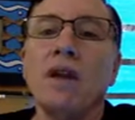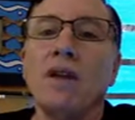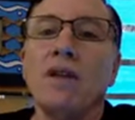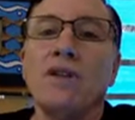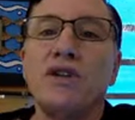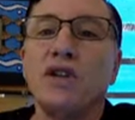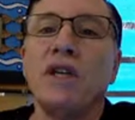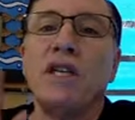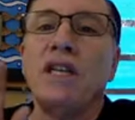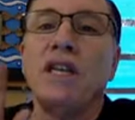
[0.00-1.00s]
that you're
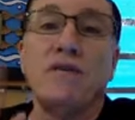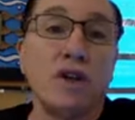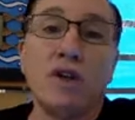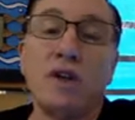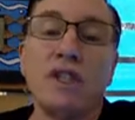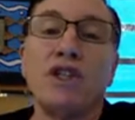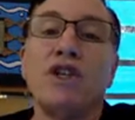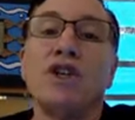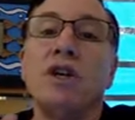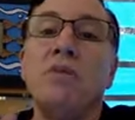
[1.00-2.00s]
going to get, if you're a Christian,
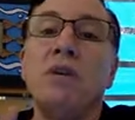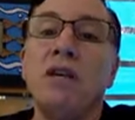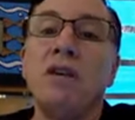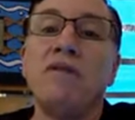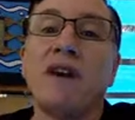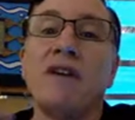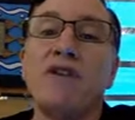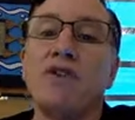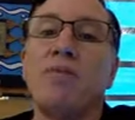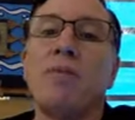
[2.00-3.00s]
you're going to be invited
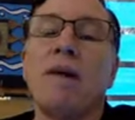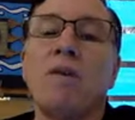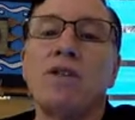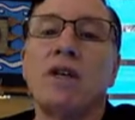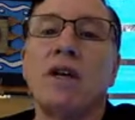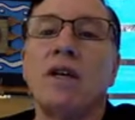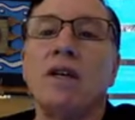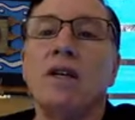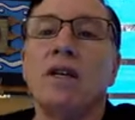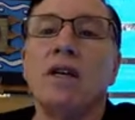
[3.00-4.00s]
to a Bible study.
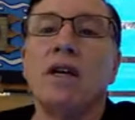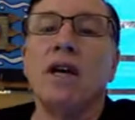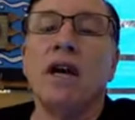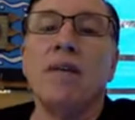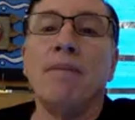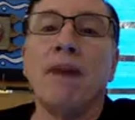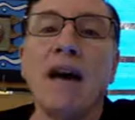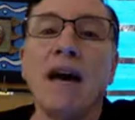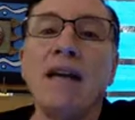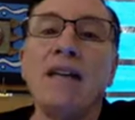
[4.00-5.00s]
And
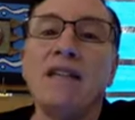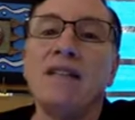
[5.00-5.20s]
my